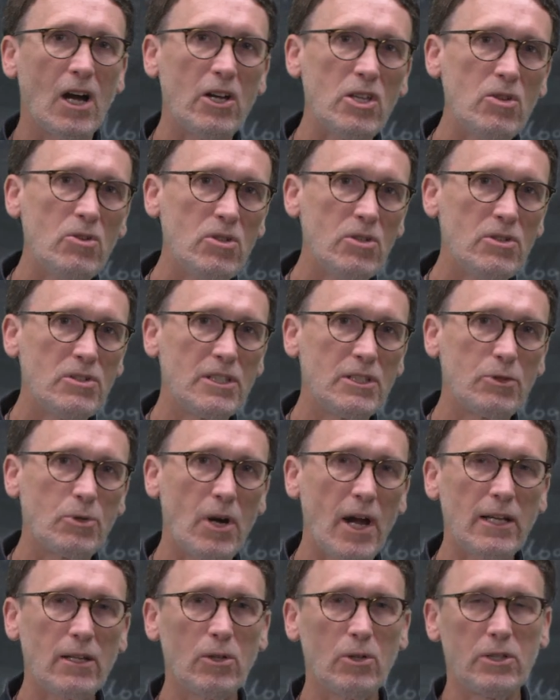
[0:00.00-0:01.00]
Are you using
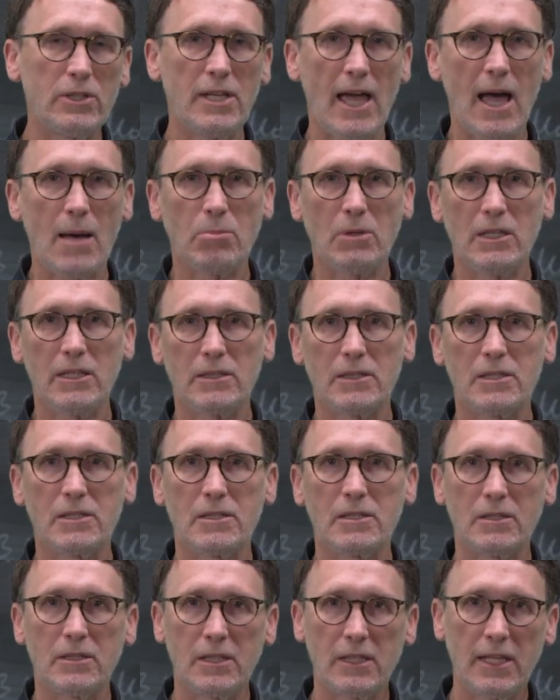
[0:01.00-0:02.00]
trichlor
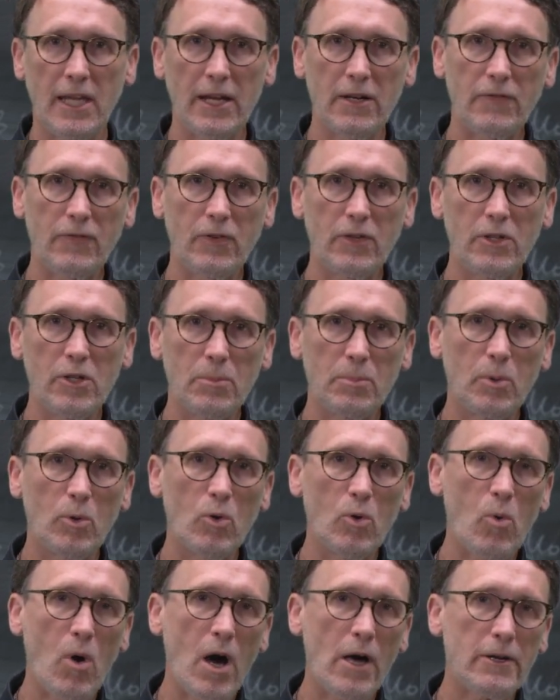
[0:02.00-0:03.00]
tablets to care for your
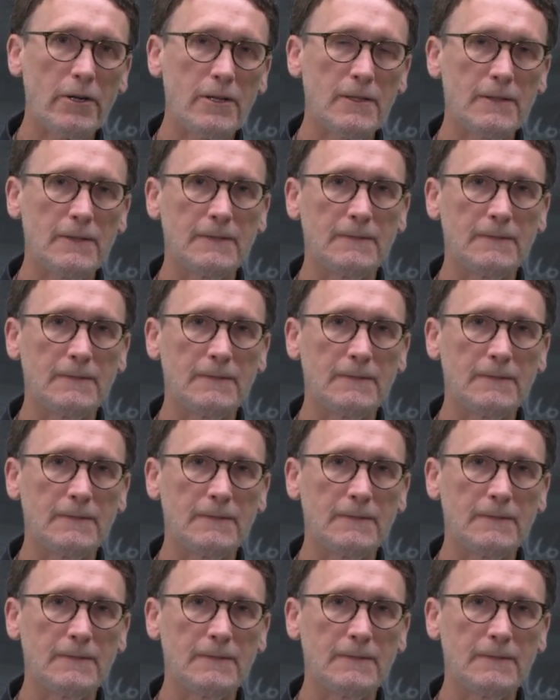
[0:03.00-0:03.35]
pool water?